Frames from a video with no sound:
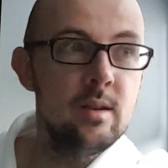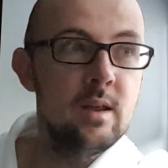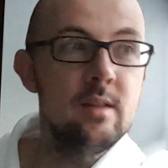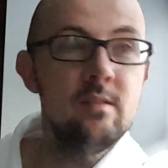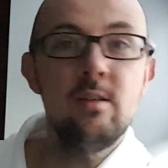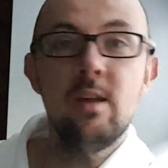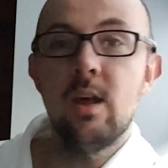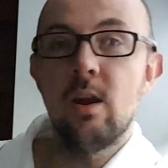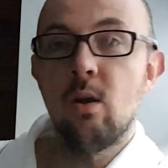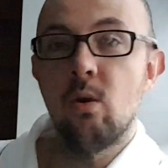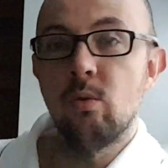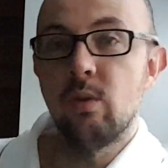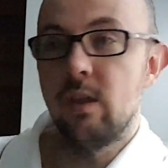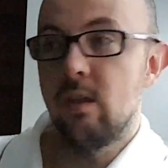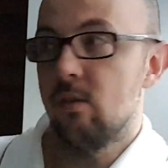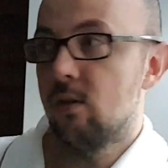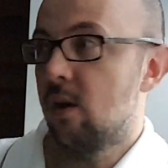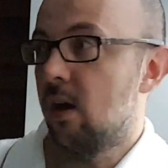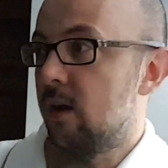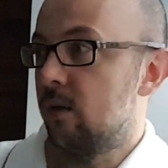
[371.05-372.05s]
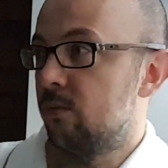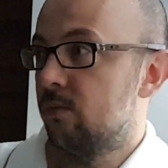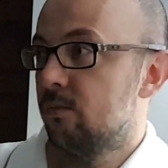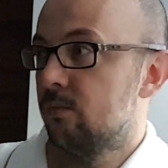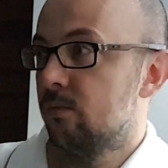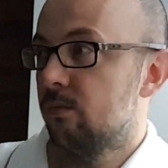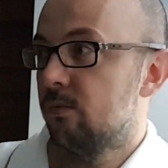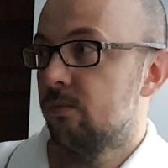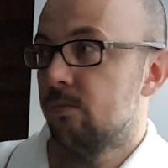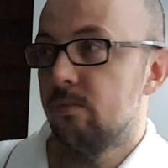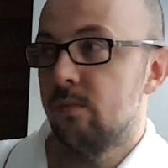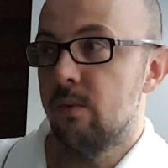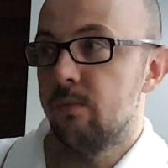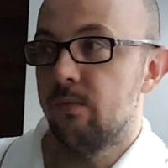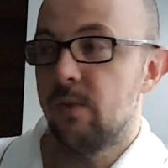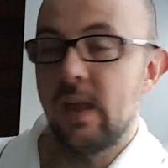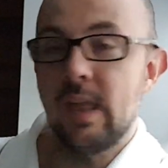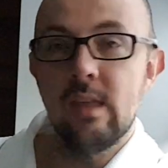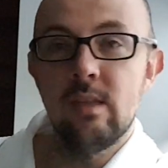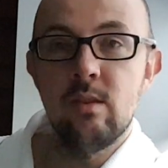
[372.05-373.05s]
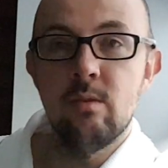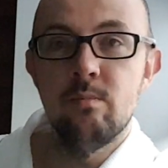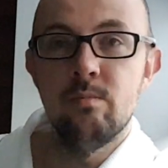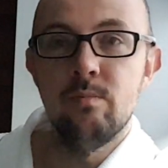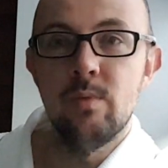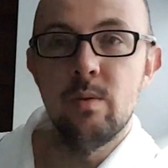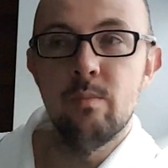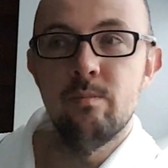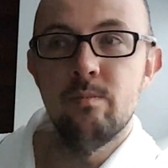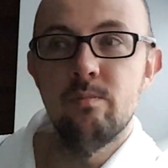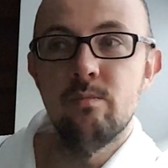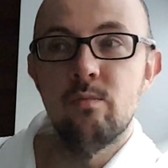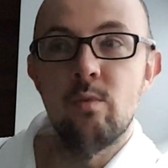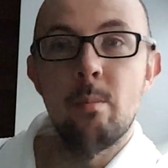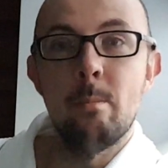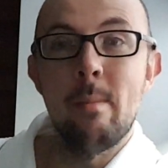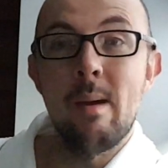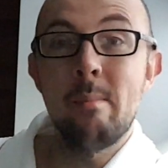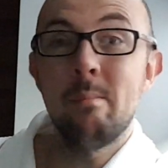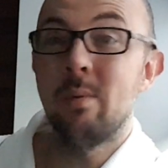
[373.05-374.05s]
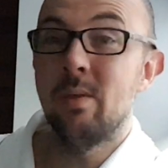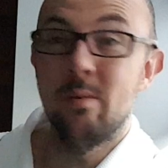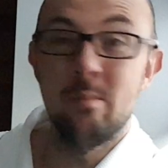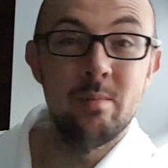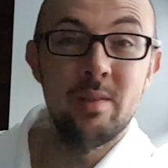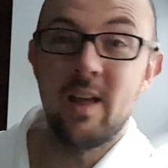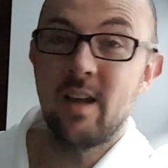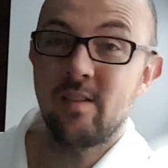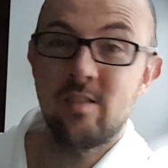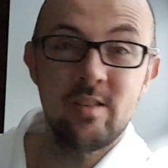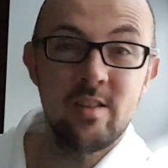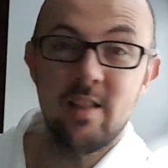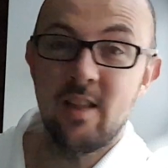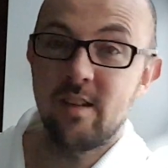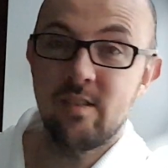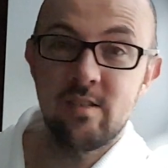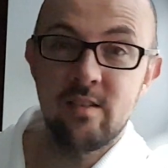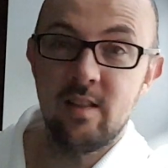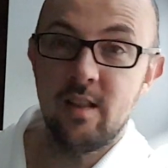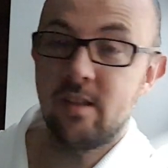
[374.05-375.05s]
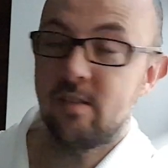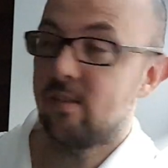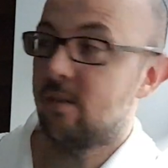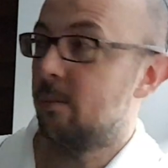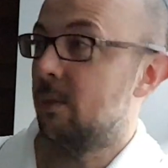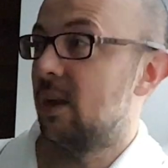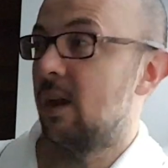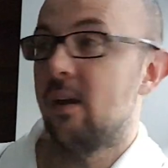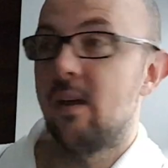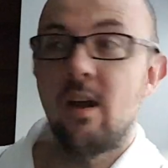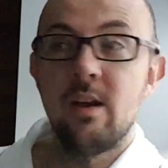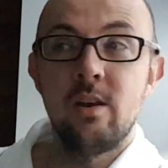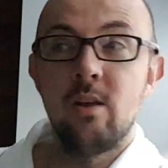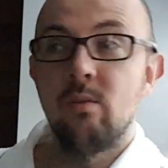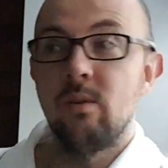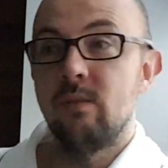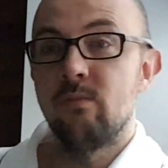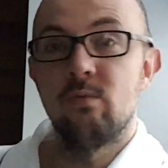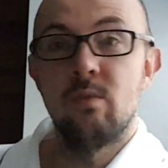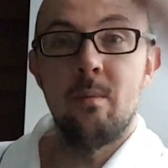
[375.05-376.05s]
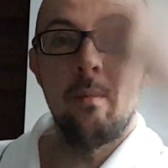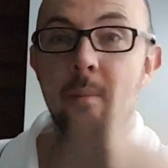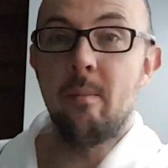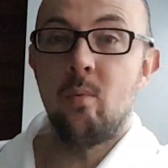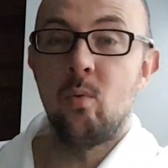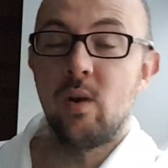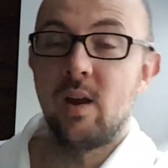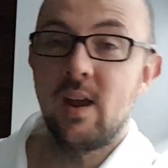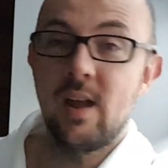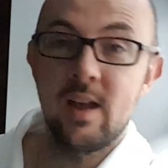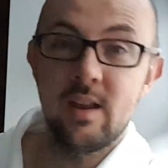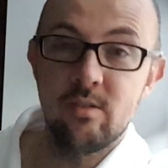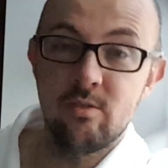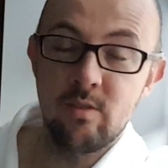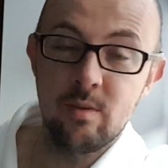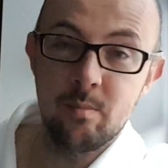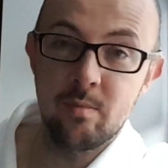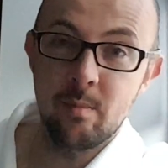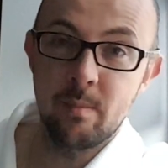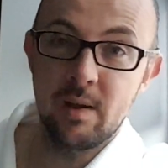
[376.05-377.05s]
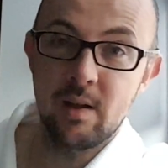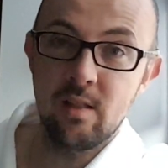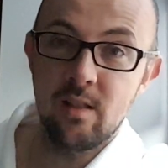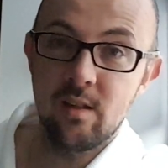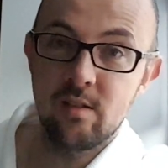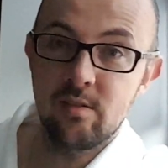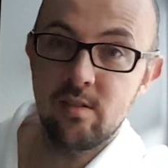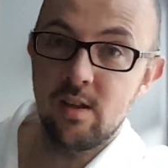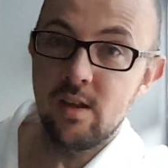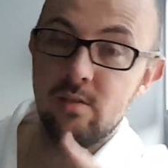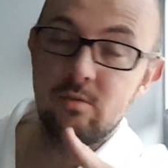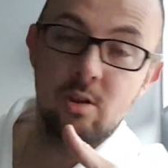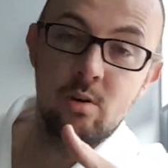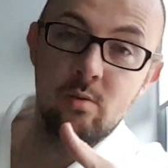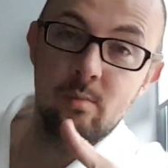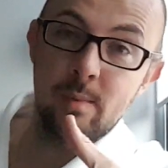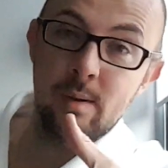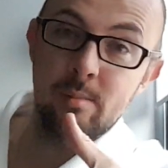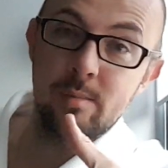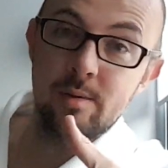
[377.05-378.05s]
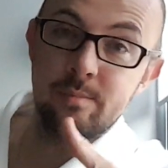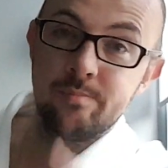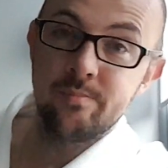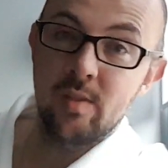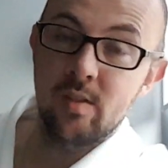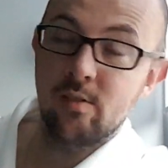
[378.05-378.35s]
As you get older, you kind of you remember them less and less and less. I mean, I don't even remember what I had dreams about last night. Don't remember.